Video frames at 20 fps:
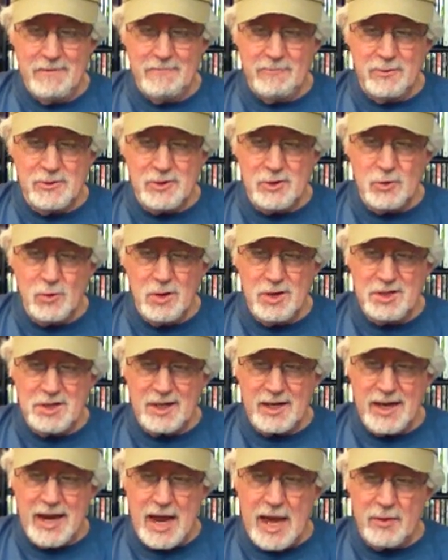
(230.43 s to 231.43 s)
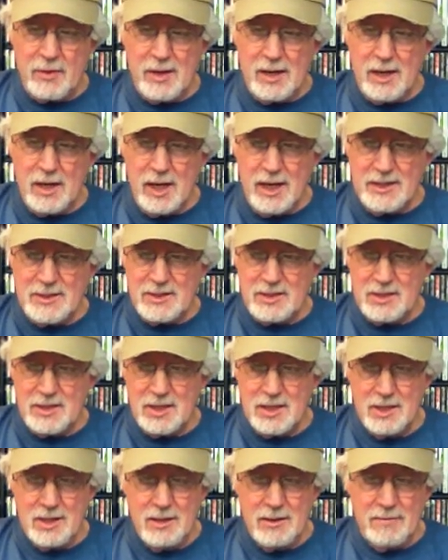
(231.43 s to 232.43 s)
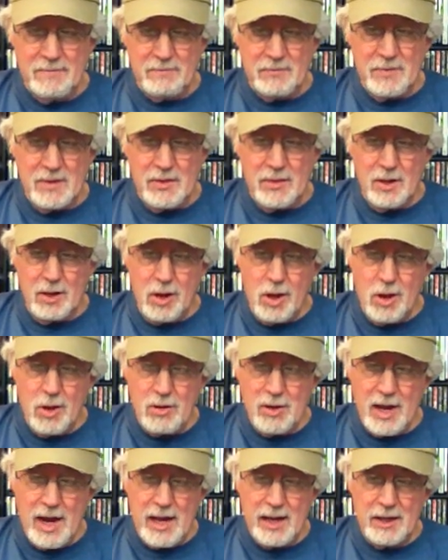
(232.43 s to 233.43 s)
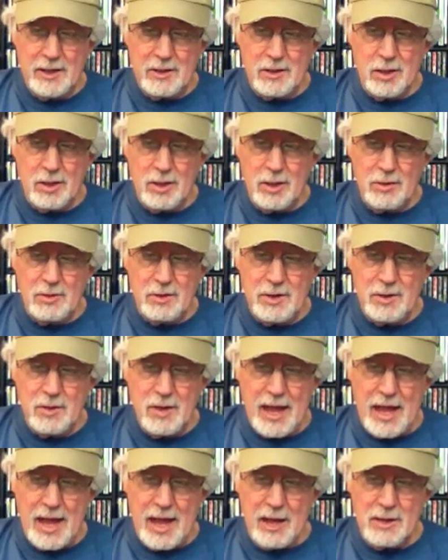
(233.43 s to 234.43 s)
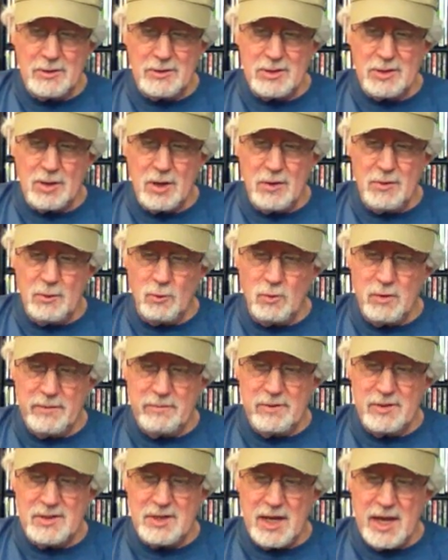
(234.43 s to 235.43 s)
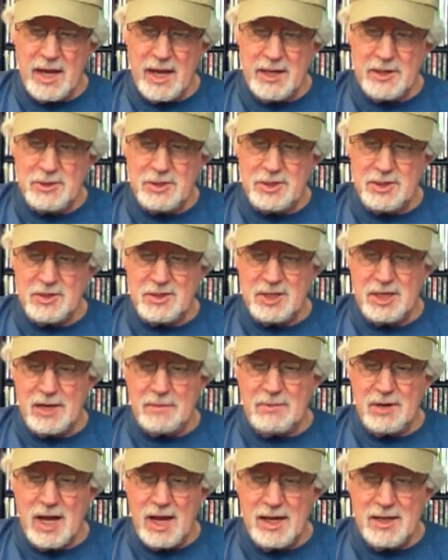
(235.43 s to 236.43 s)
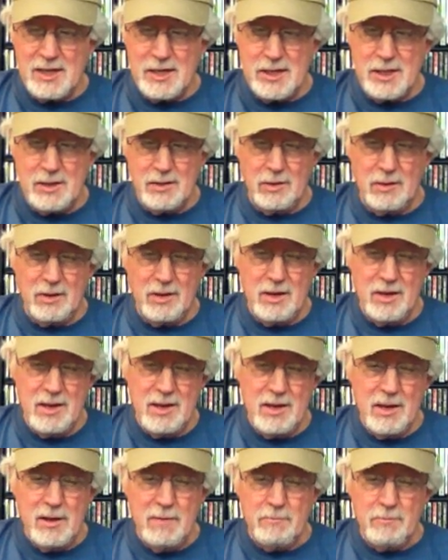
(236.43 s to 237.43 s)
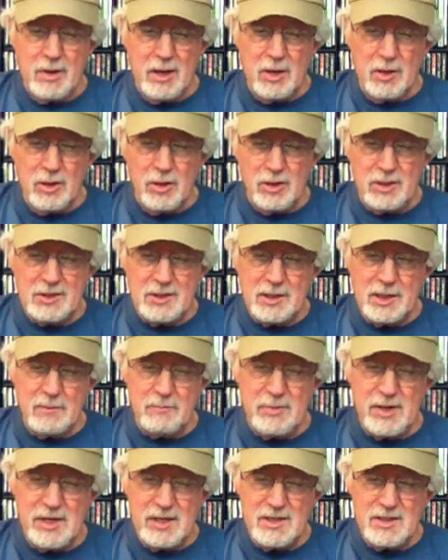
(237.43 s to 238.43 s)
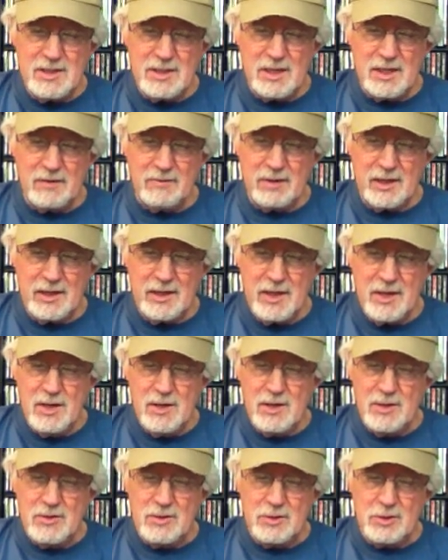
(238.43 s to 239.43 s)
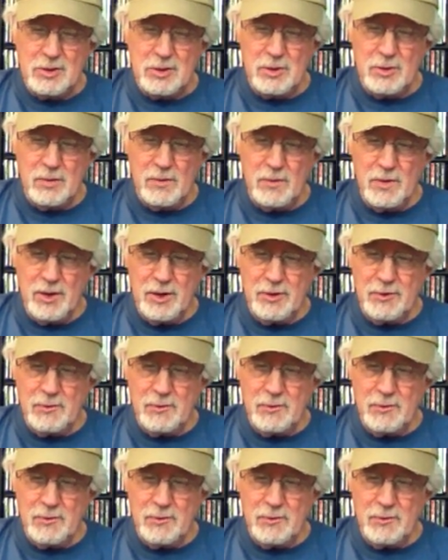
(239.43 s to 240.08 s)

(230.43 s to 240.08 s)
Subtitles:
For George and Kathy Lutz, the Long Island colonial house on the river's edge seemed ideal, but looks can be deceiving. Soon their